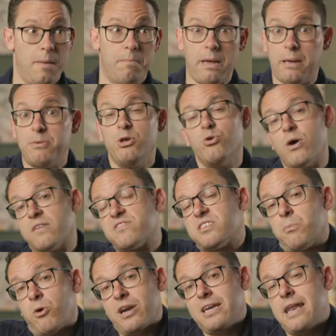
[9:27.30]
Maybe you have
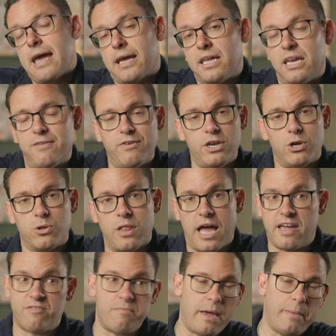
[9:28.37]
someone negative in your
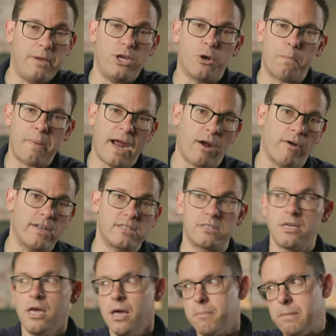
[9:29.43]
life. Maybe your
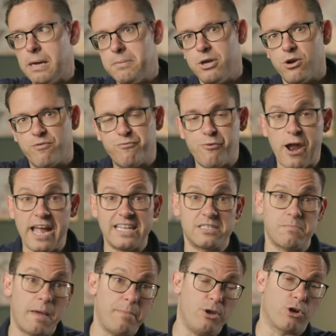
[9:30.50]
parents, maybe your
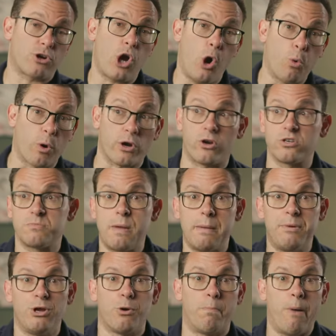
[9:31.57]
friends, maybe your coworkers,
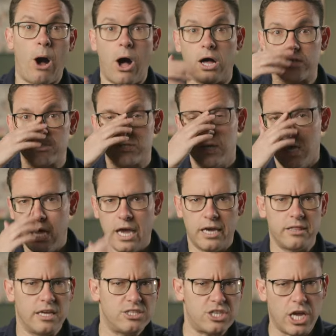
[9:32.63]
maybe your boss.
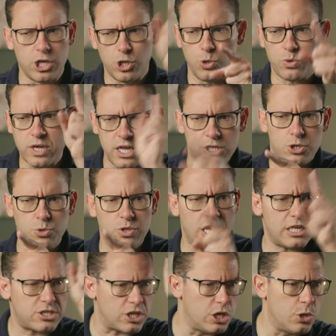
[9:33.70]
And they said, you can do
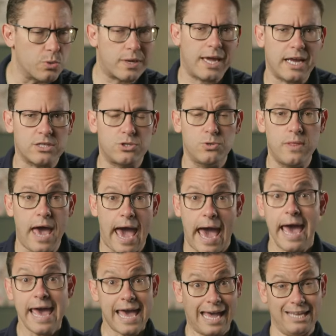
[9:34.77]
this and you can't do that.
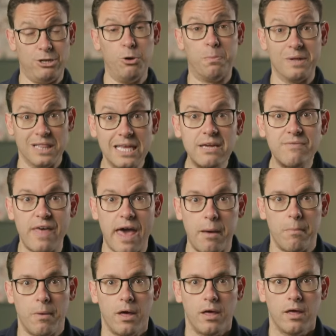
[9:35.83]
And you believe
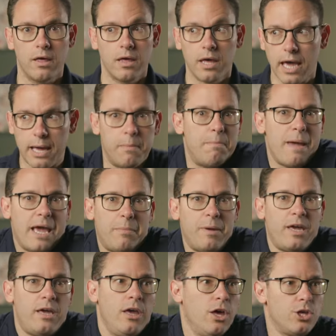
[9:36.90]
them. And
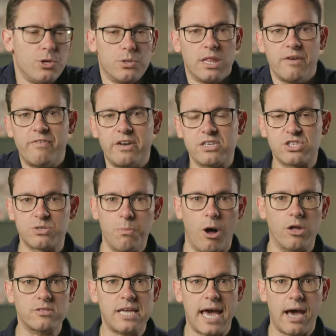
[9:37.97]
maybe you live in a
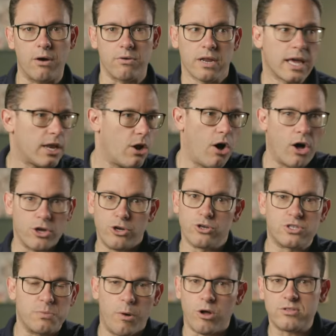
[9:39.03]
small town and all your
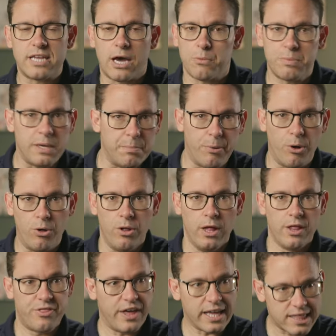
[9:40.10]
small town people
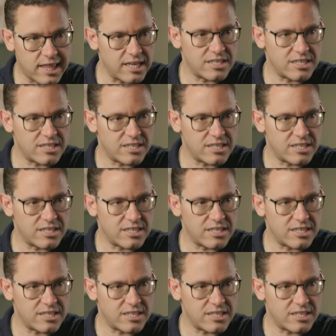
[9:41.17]
think